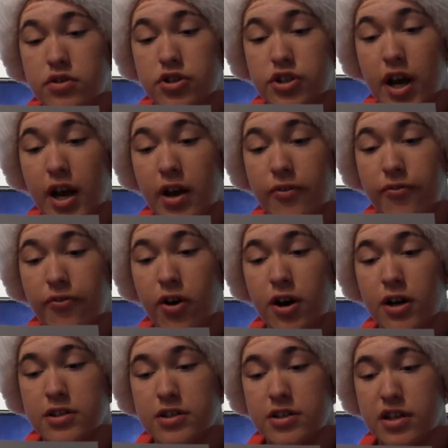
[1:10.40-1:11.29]
Jack
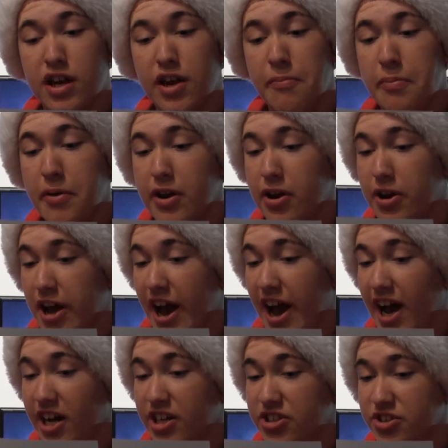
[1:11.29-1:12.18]
Frost nipping
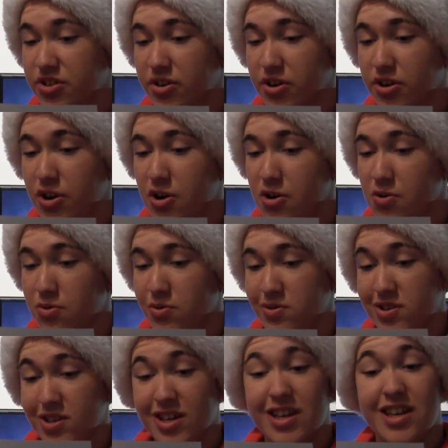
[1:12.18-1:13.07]
at your
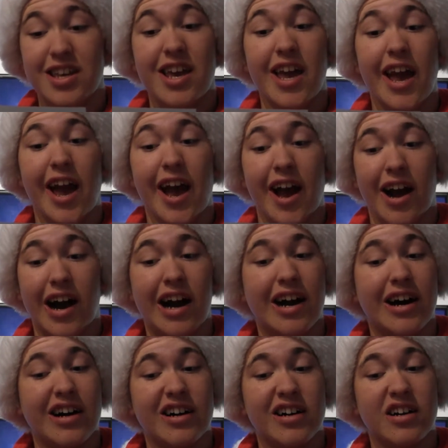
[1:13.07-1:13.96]
nose.
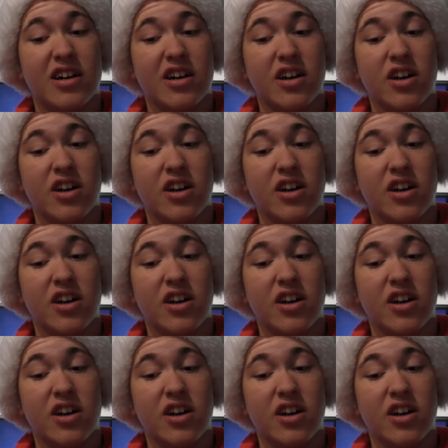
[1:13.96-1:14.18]
Yeah!